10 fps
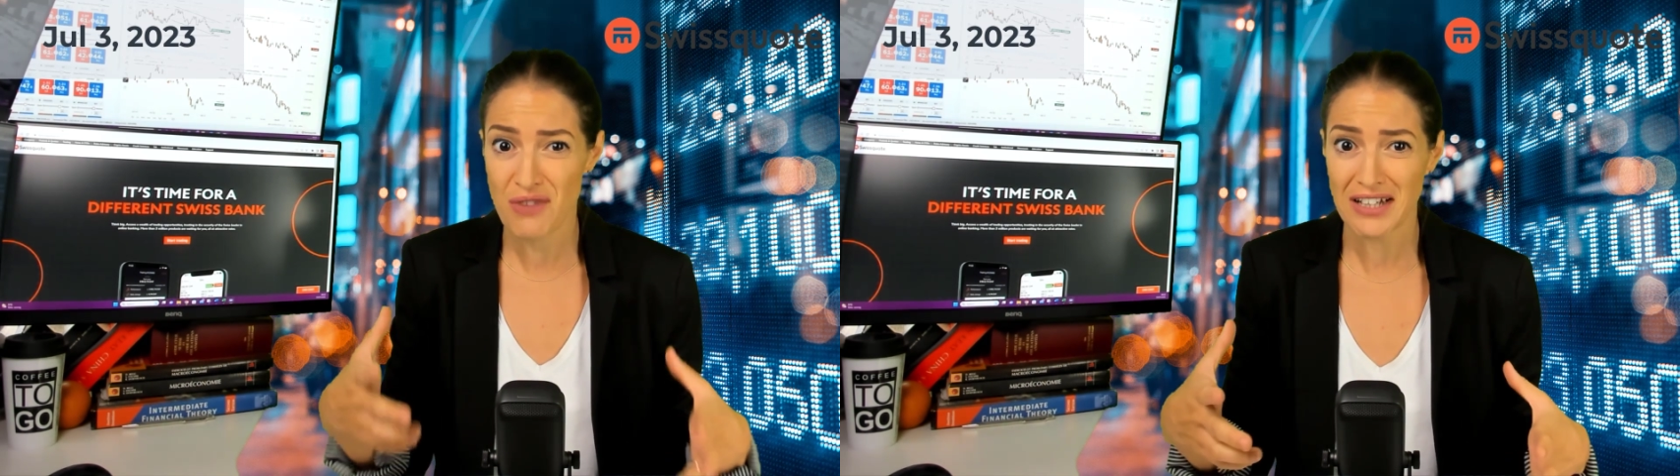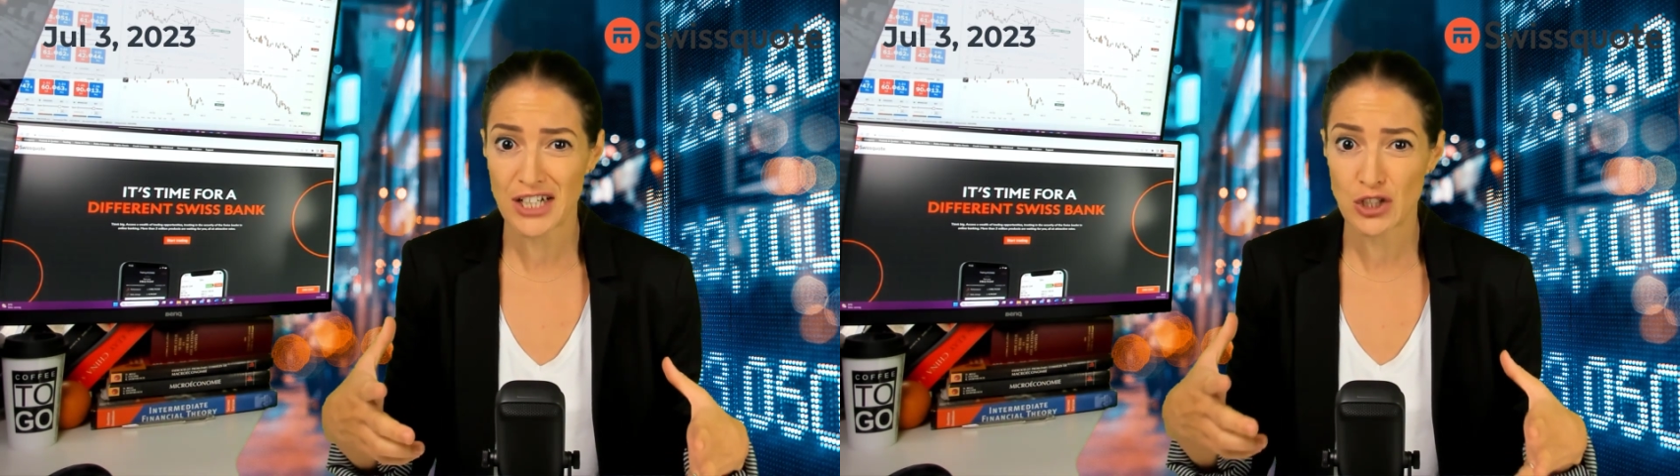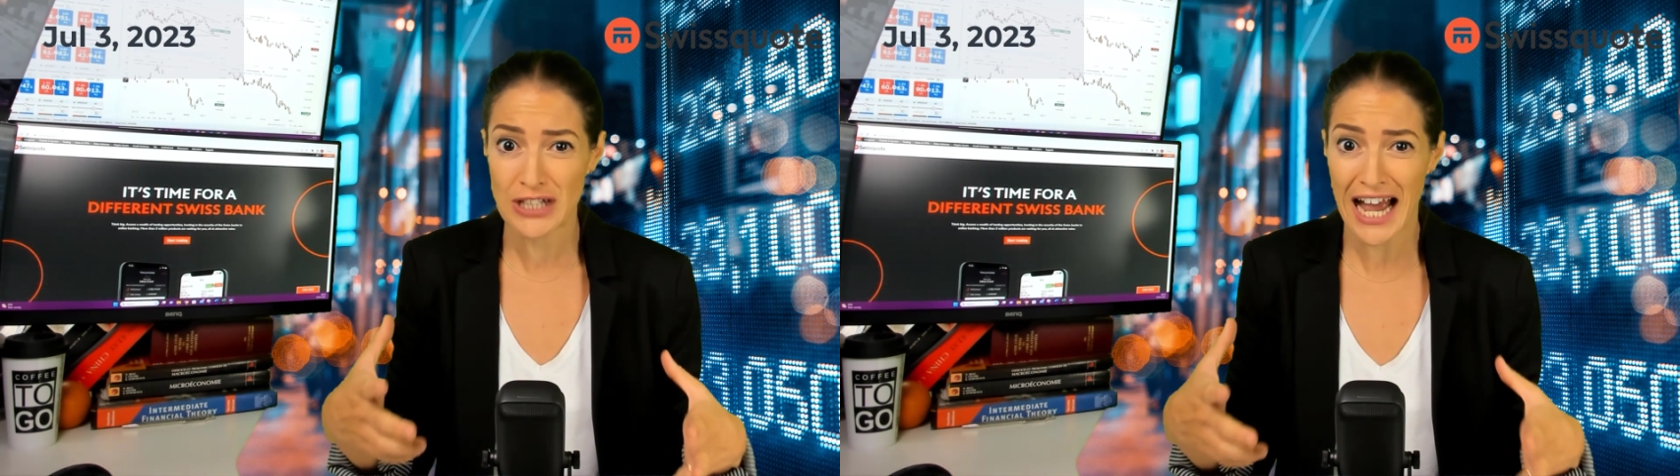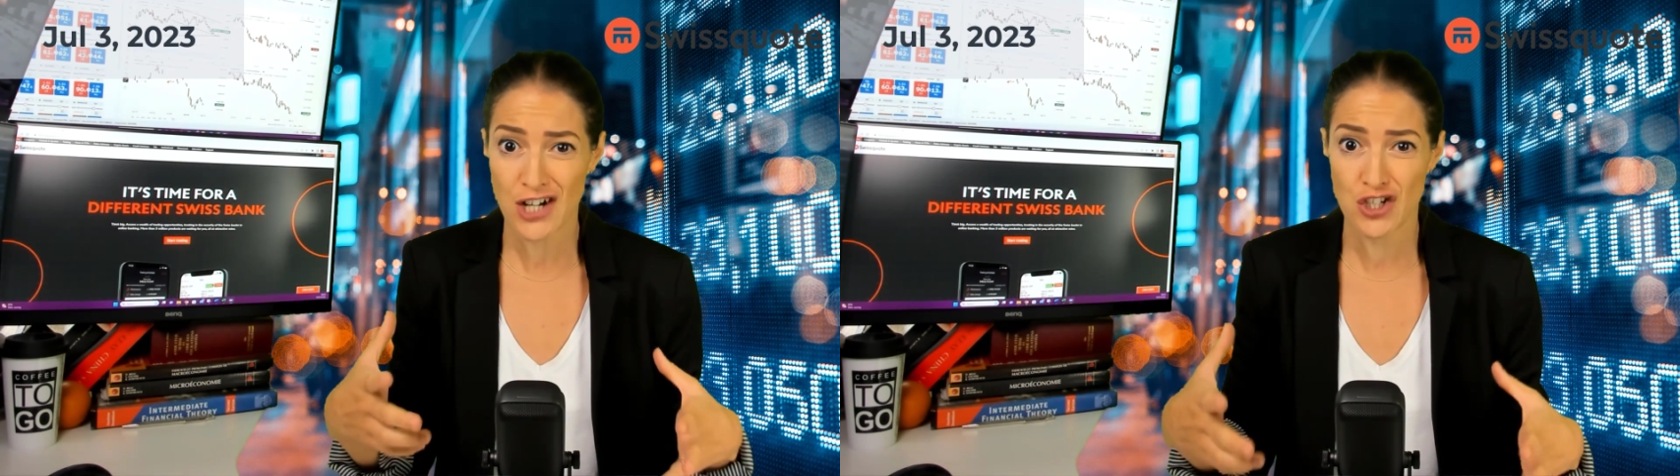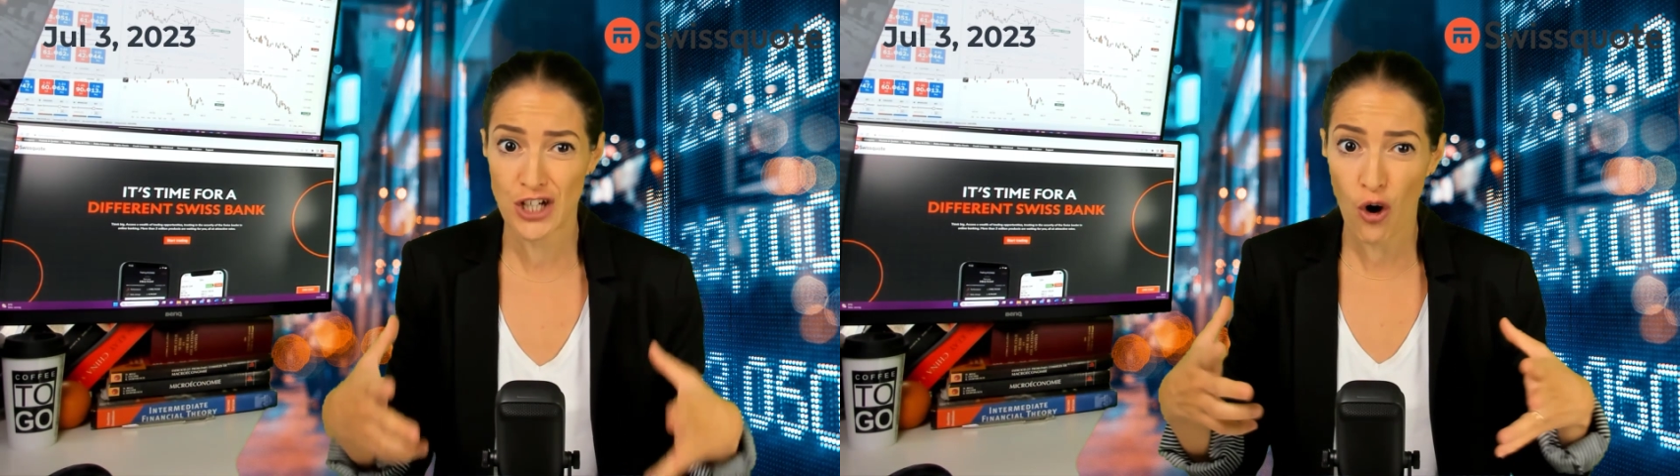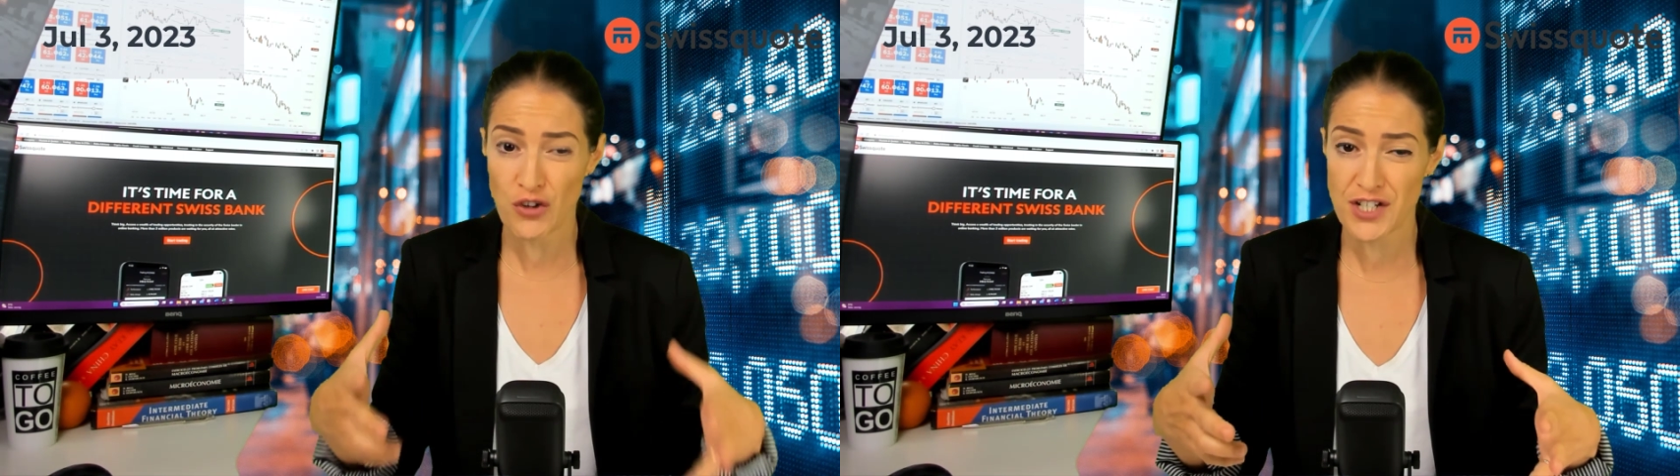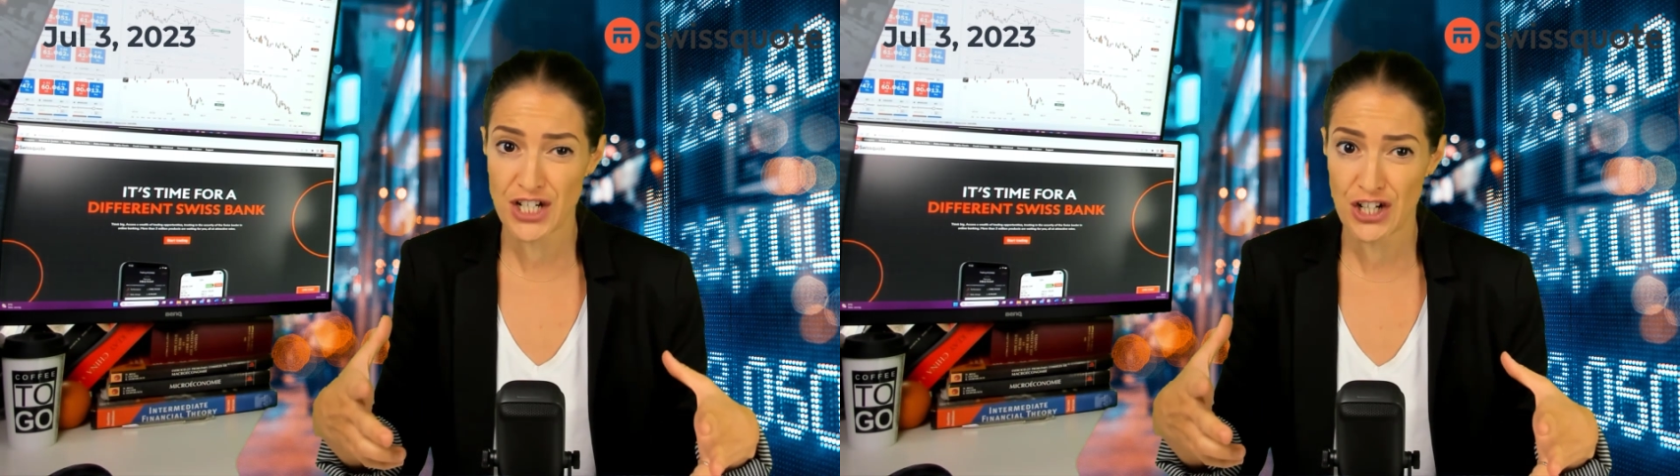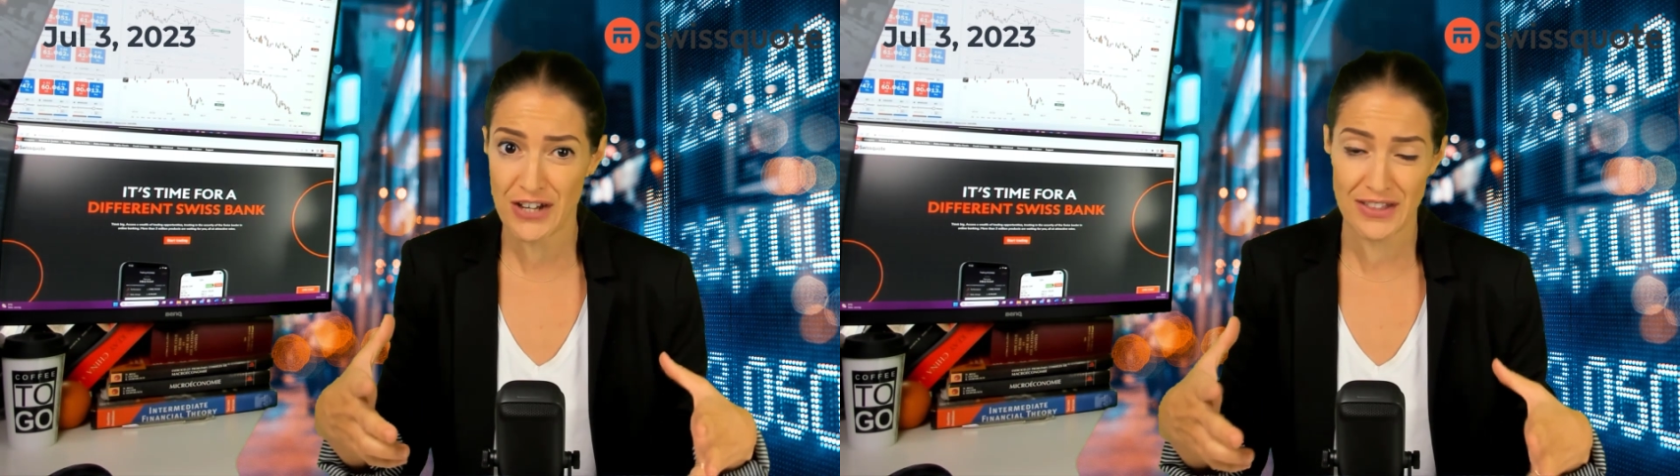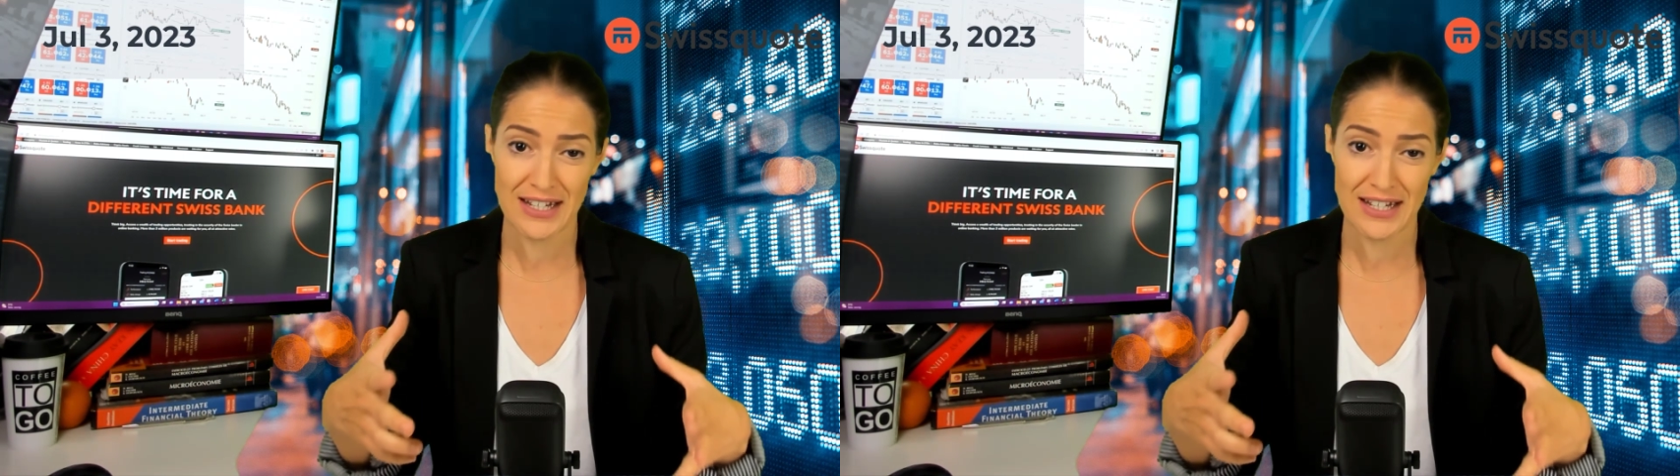rally could actually continue in